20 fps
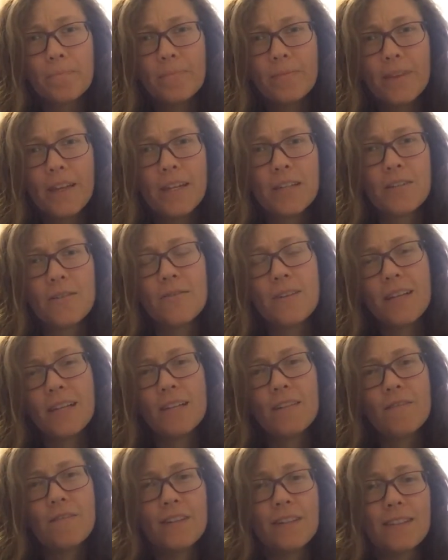that you need
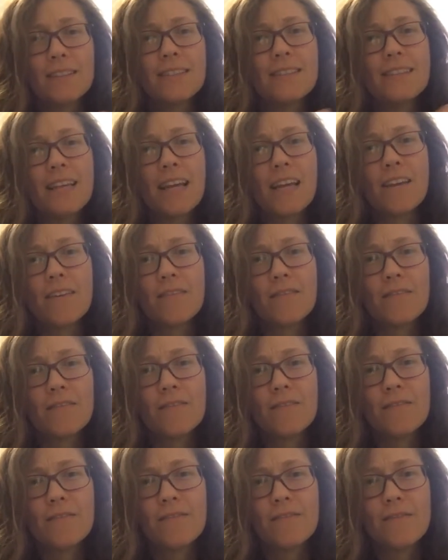to feel safe,
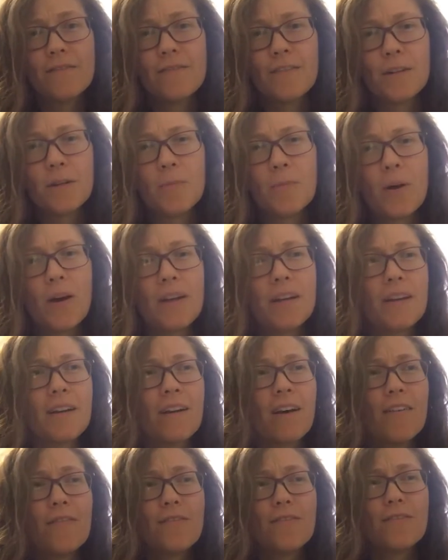for your body to
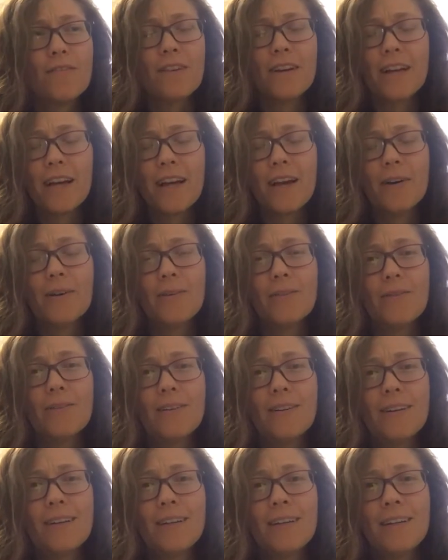not freak out,
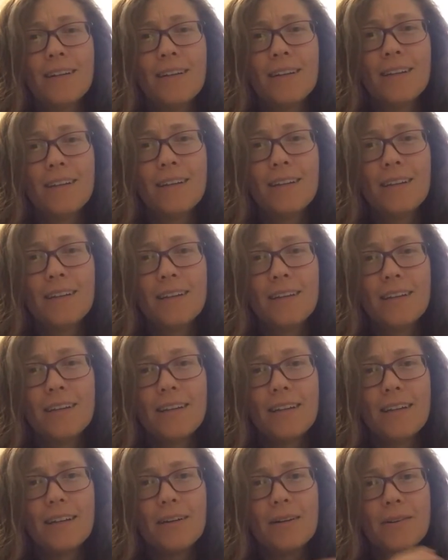
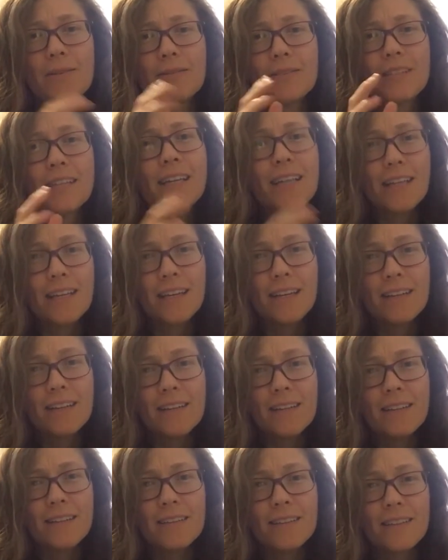you know, to
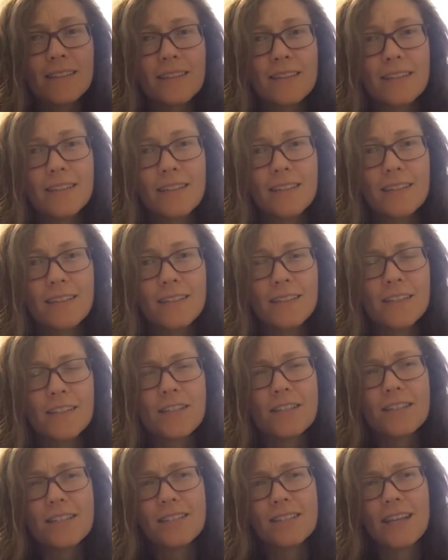heal, to
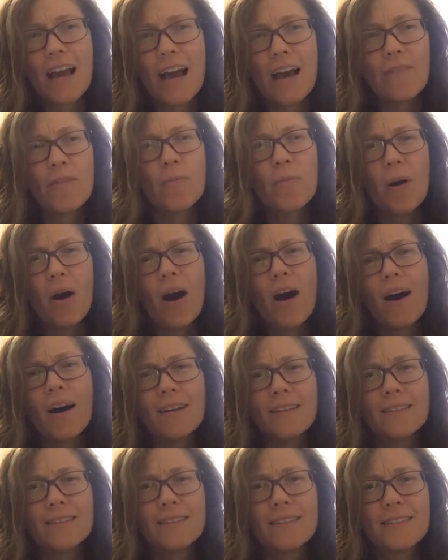just have a
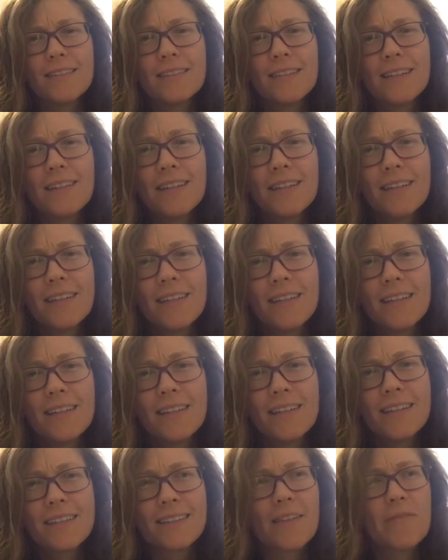pause.
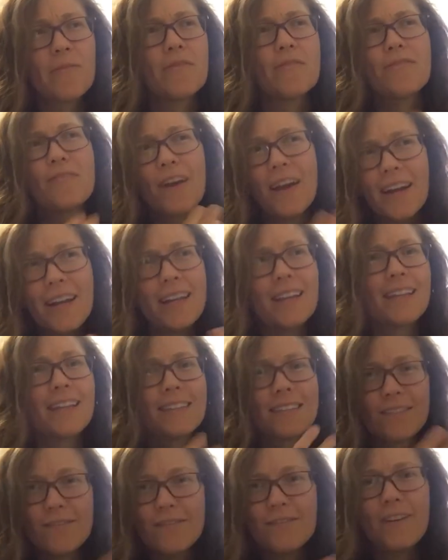Because I've been fighting
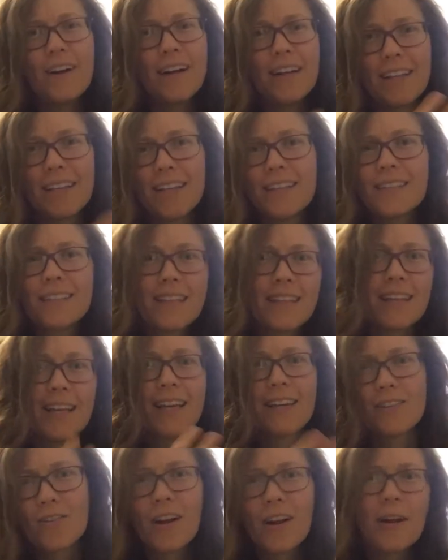this and fighting this and
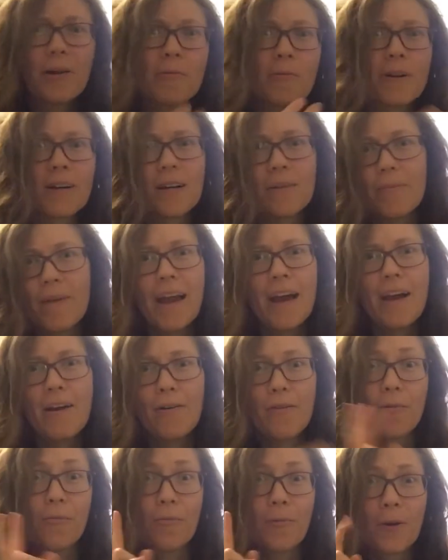like trying to work on my
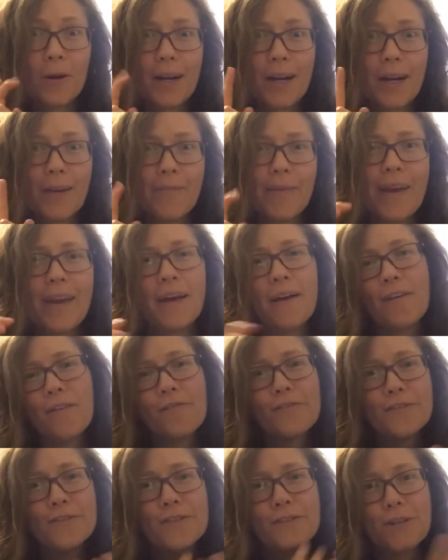health
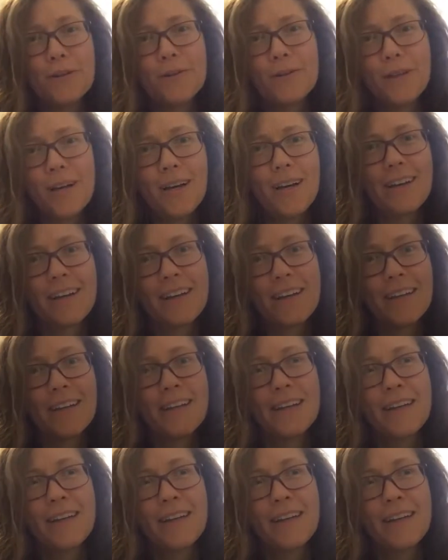for so long, and